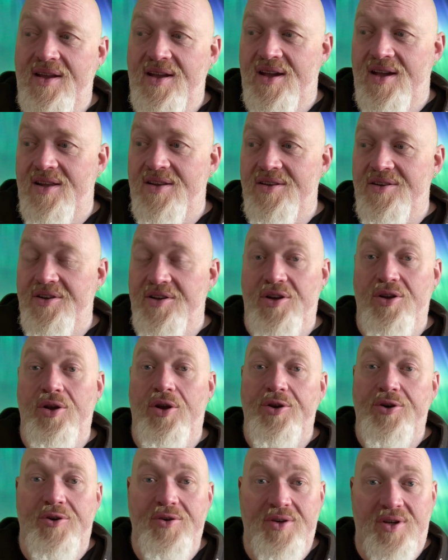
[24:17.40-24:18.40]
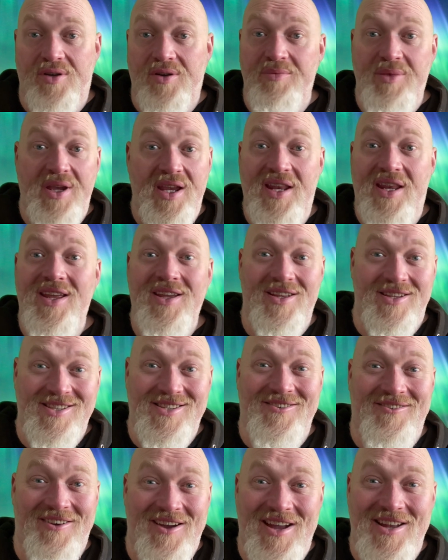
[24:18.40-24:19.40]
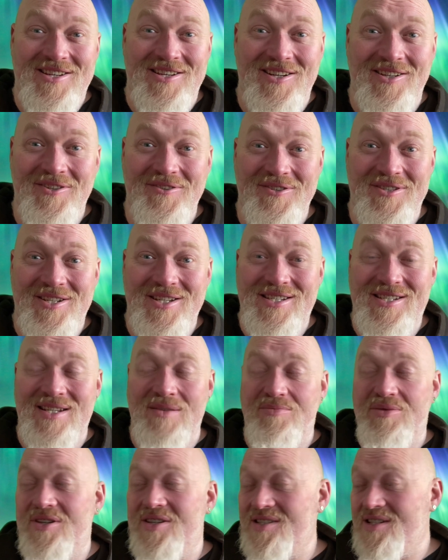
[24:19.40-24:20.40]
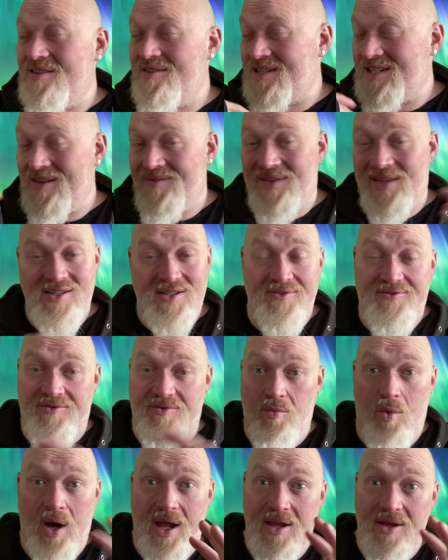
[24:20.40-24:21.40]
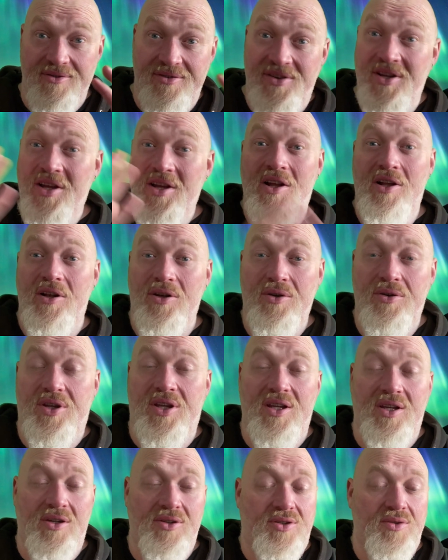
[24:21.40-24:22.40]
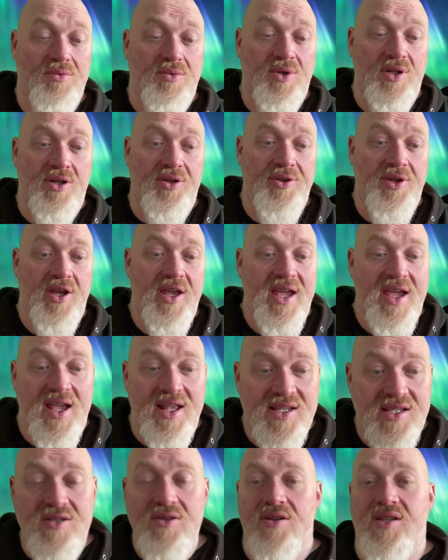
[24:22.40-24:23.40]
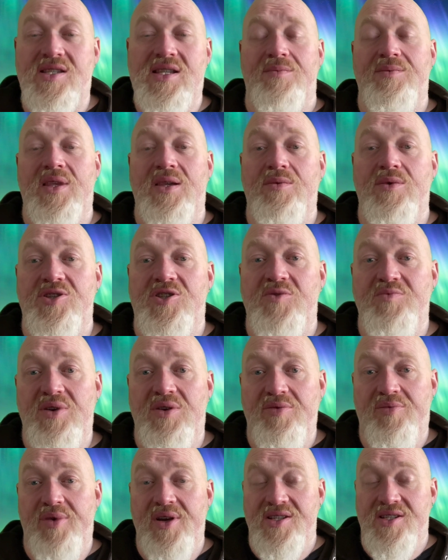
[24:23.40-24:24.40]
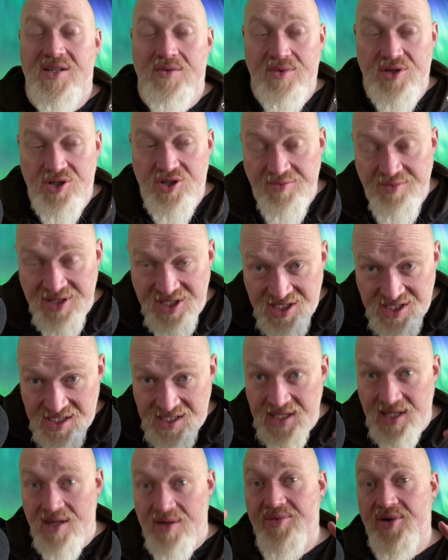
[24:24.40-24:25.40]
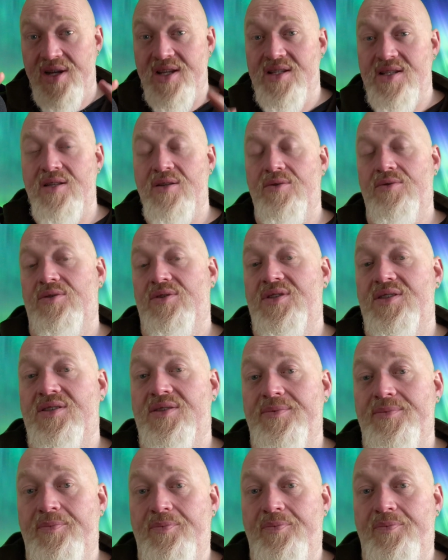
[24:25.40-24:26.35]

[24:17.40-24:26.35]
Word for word: and a lot of comedians are actually autistic because they just have that different way of looking at the world. It's not something we should be repressing. We should be celebrating autism.